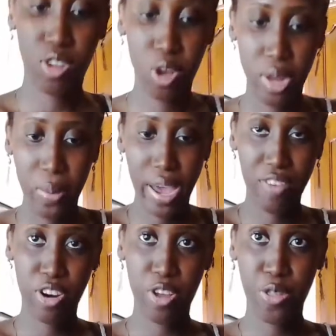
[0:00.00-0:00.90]
So now that we
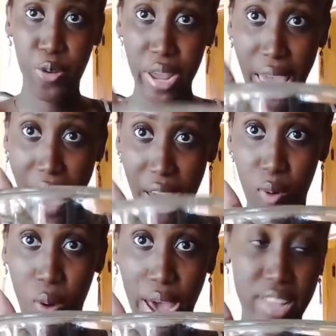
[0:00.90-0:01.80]
have our 3
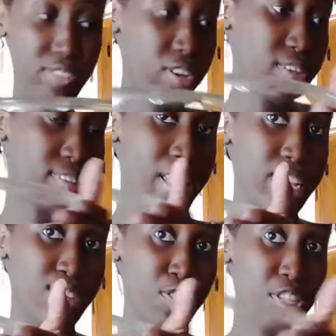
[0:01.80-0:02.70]
egg whites, I'm gonna
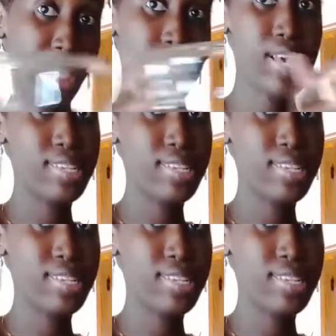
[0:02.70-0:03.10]
set this to the